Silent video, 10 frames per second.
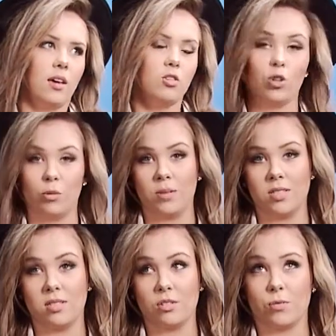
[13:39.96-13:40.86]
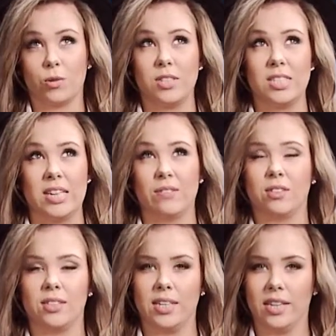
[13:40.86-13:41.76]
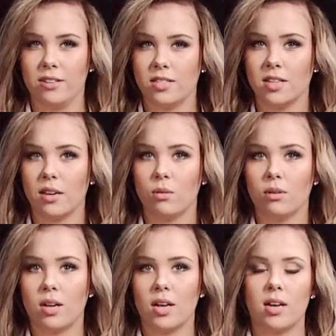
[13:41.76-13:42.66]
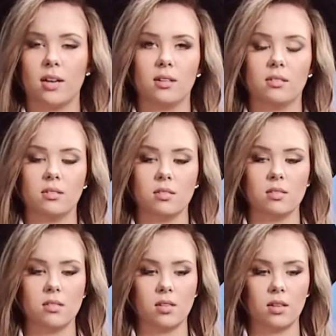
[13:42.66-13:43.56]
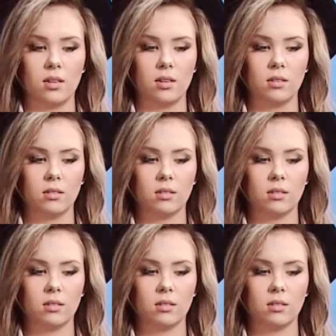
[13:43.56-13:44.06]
show business for several years now and uh,